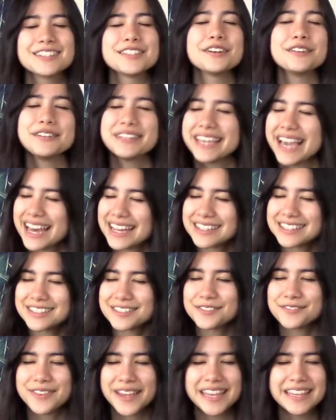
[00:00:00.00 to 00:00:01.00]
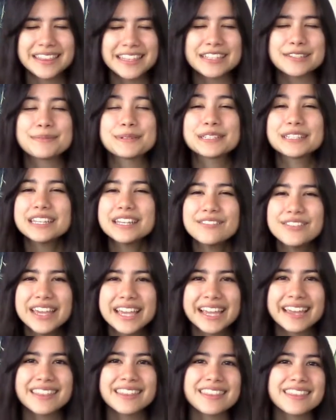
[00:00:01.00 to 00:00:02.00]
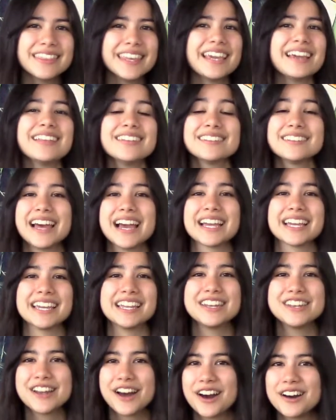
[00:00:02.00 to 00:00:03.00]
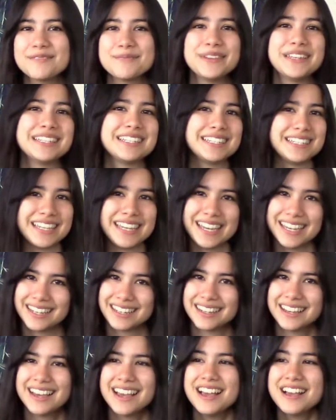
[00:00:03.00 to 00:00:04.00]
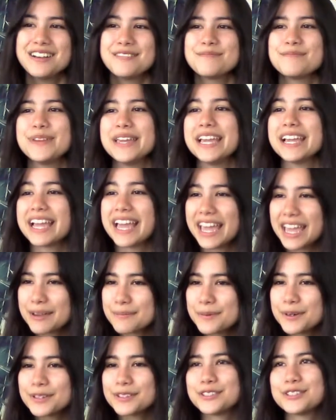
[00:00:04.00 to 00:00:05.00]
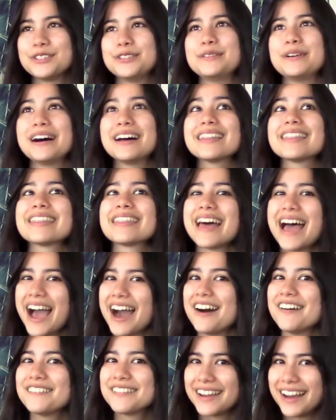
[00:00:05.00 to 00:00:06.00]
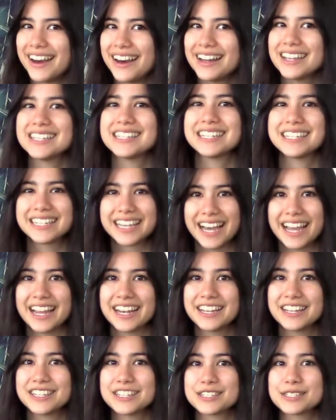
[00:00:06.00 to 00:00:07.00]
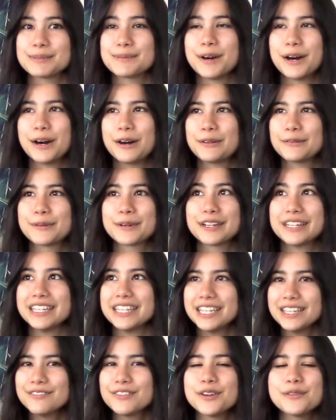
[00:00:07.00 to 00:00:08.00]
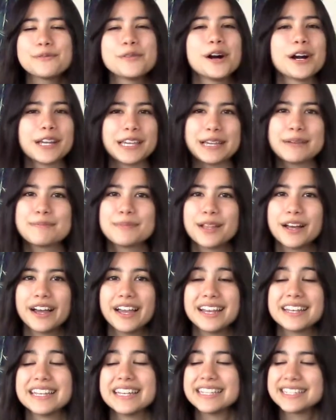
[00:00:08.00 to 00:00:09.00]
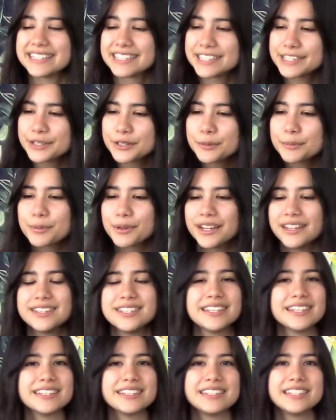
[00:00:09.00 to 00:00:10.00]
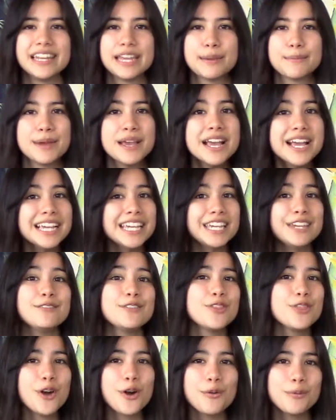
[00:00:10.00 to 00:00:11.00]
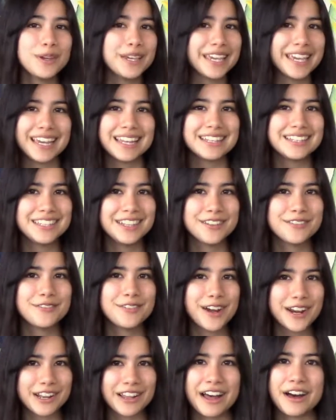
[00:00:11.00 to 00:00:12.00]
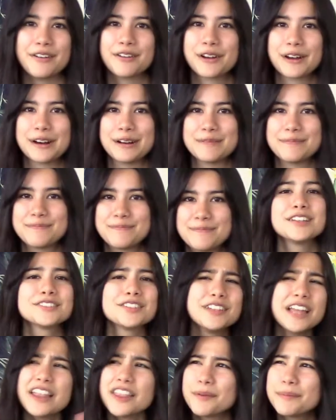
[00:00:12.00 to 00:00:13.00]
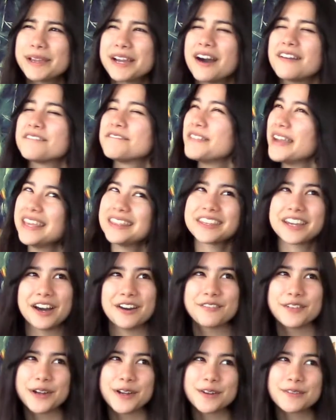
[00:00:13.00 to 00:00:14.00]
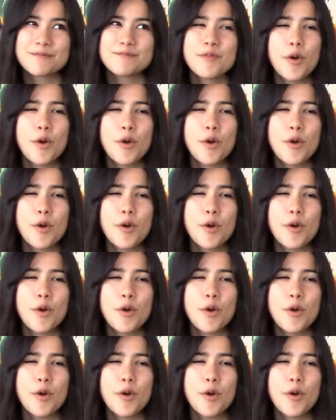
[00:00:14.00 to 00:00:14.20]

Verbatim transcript: So yes, faith is believing in the things that cannot be seen. Being able to allow God to guide us while we're even walking blind and still praising His name, even though we can't see the final outcome. So now that we got faith covered,